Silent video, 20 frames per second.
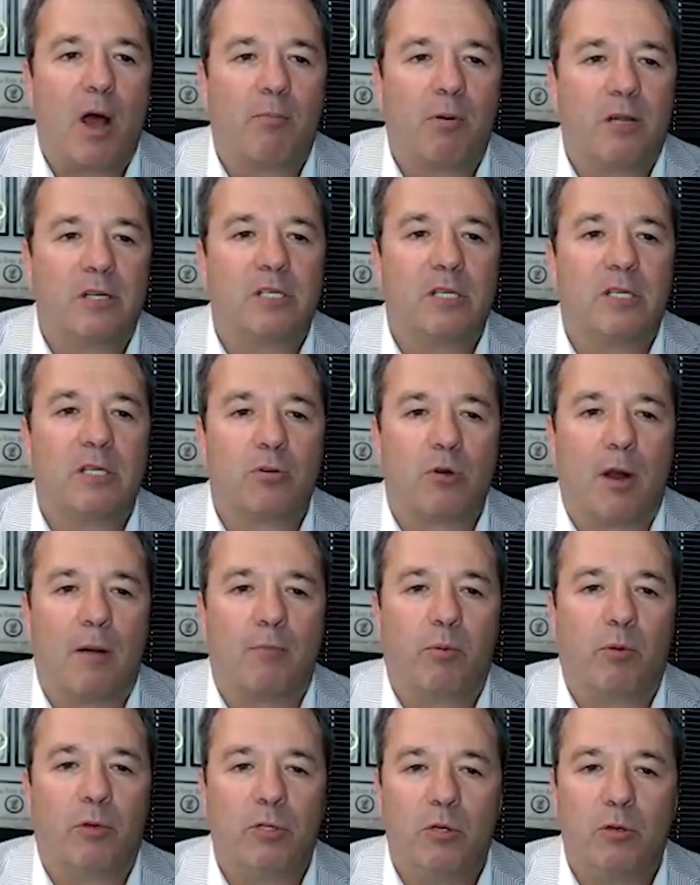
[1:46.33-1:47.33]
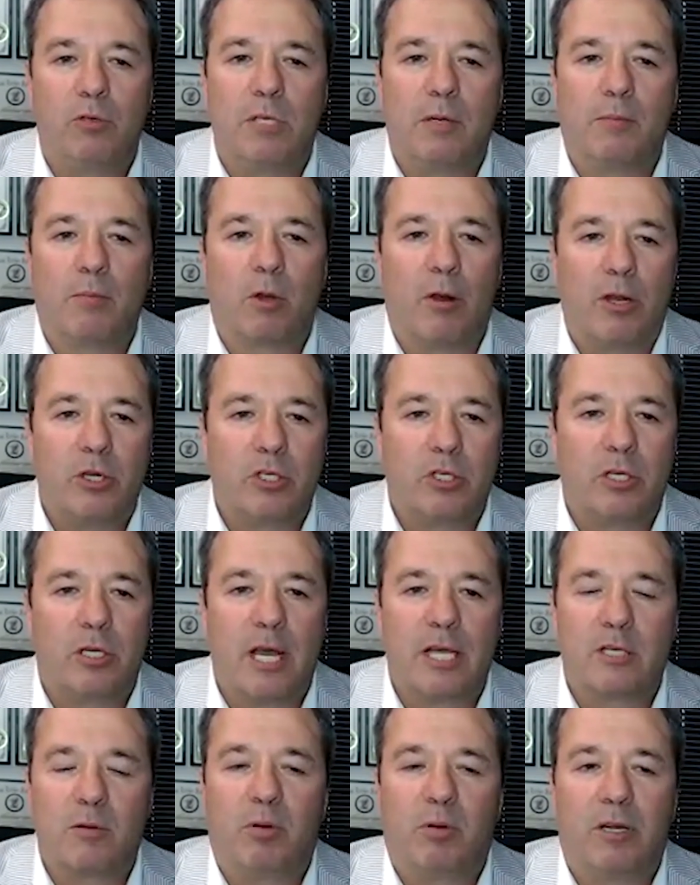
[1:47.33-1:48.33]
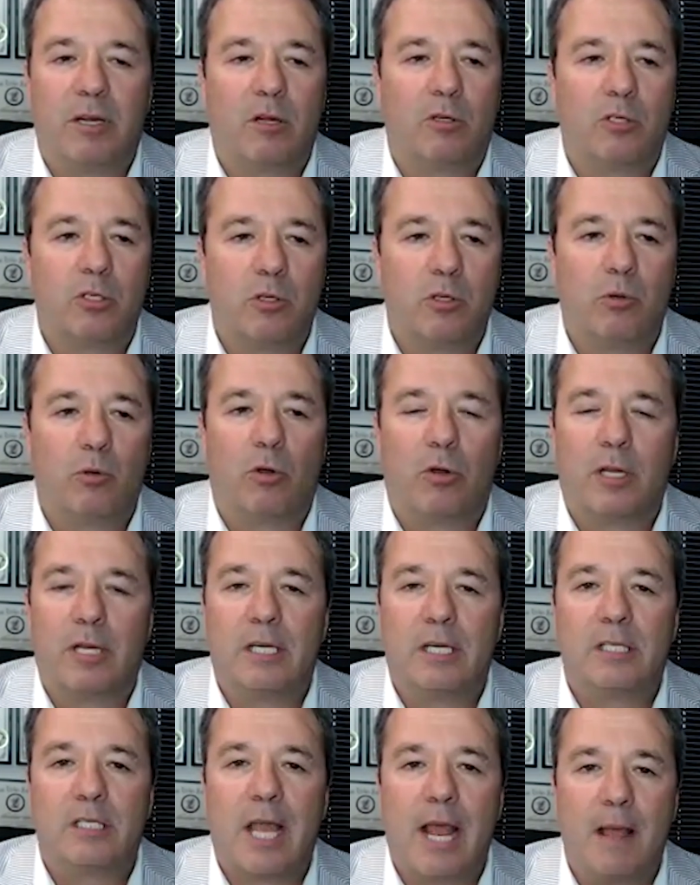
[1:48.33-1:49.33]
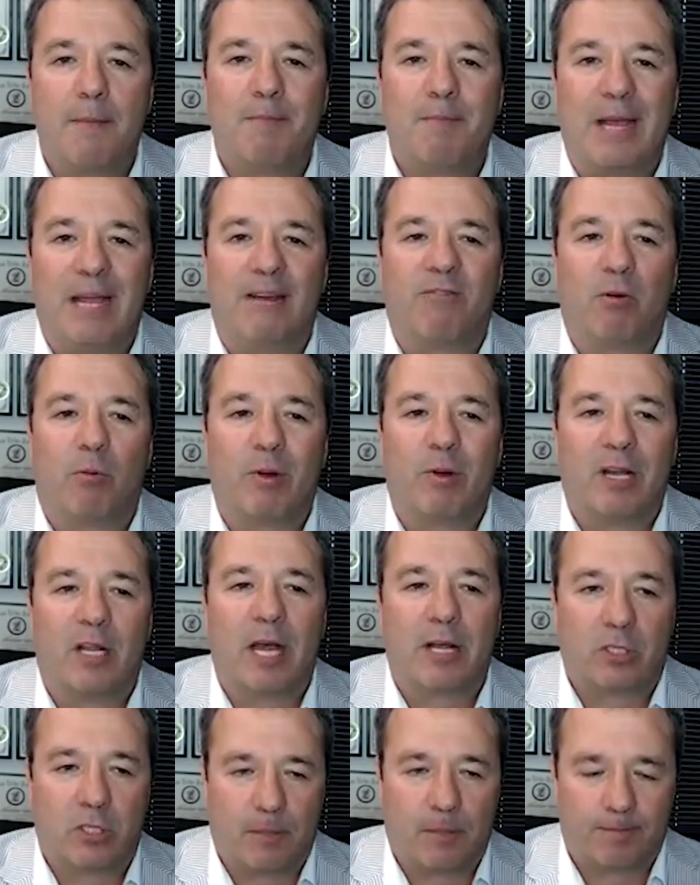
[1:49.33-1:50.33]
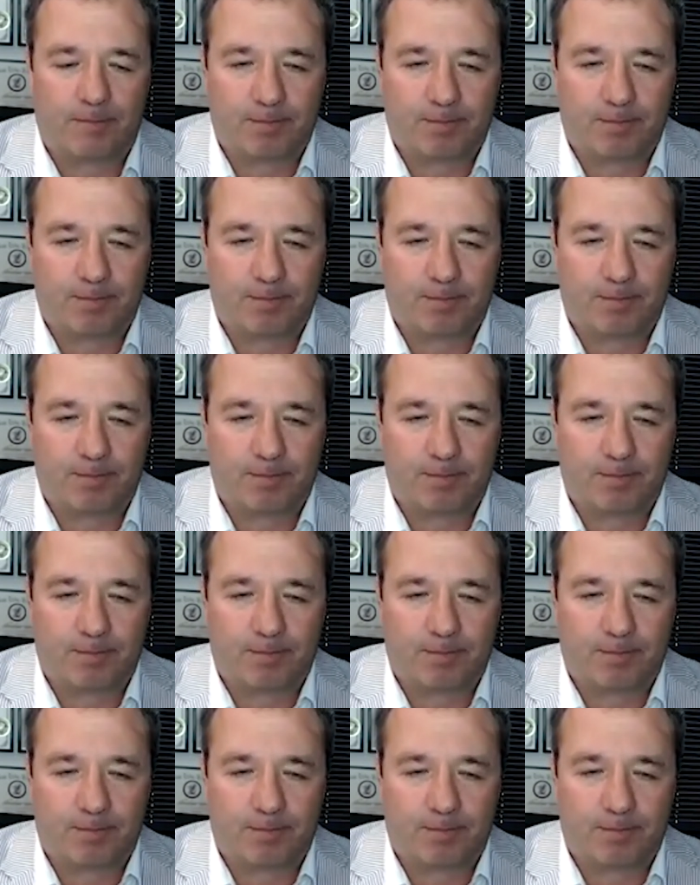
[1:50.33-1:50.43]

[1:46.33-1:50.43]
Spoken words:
President Trump will use immigration as a political tool in his campaign for re-election.